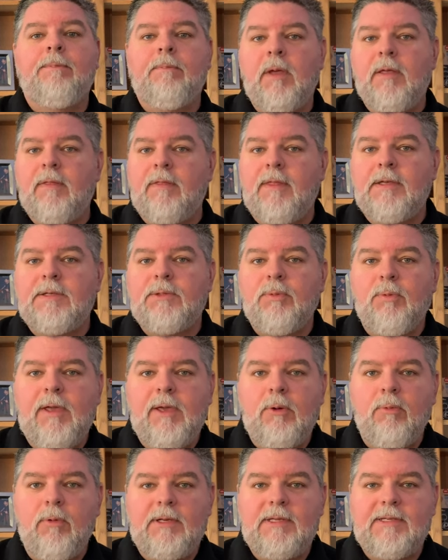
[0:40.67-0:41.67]
But this
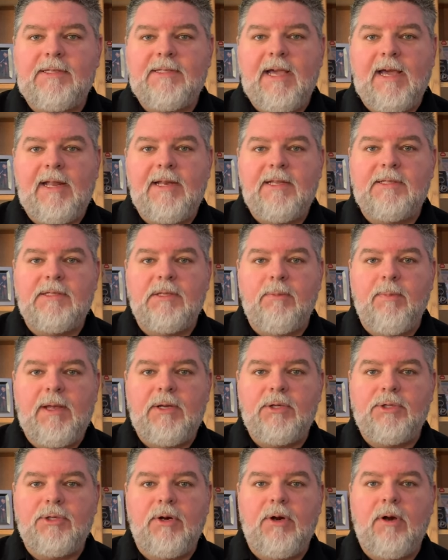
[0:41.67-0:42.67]
week, we decided to
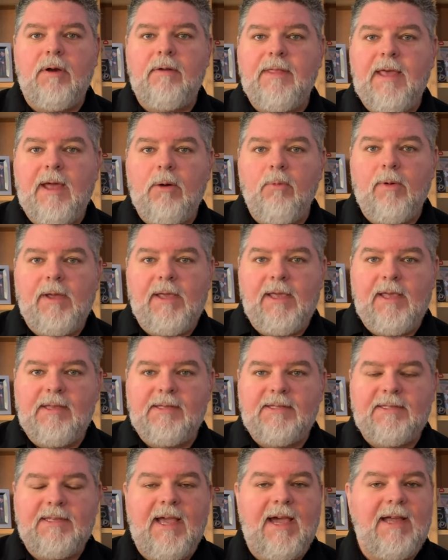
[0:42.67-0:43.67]
make sure that
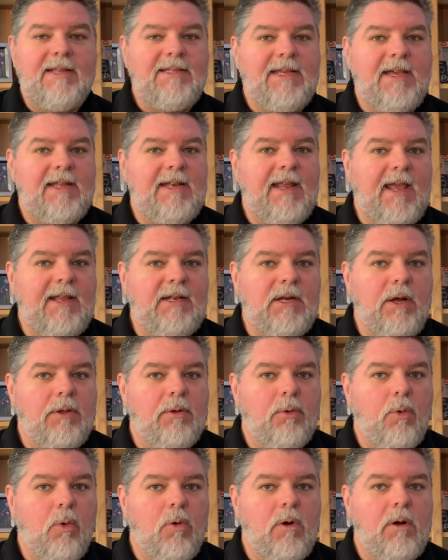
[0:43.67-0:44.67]
we signed yet
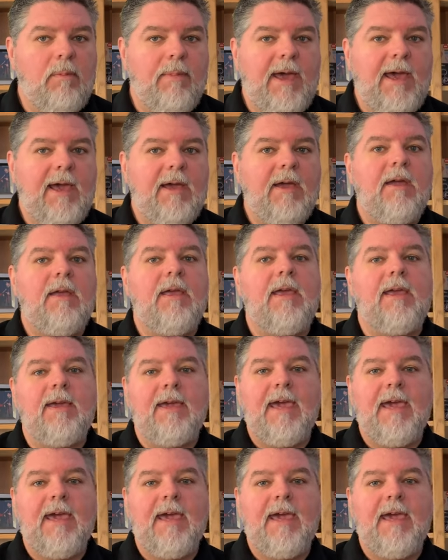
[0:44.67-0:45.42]
another quarterback in